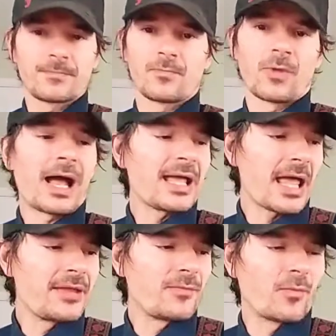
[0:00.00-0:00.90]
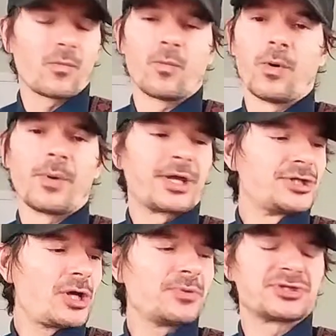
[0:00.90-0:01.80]
right, and what we can
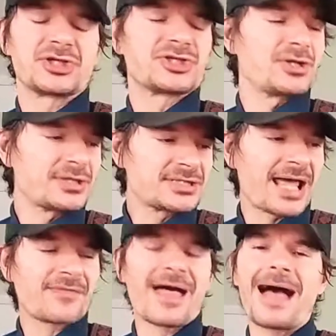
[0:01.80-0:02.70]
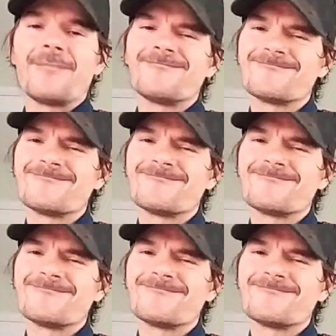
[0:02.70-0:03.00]
do is just take that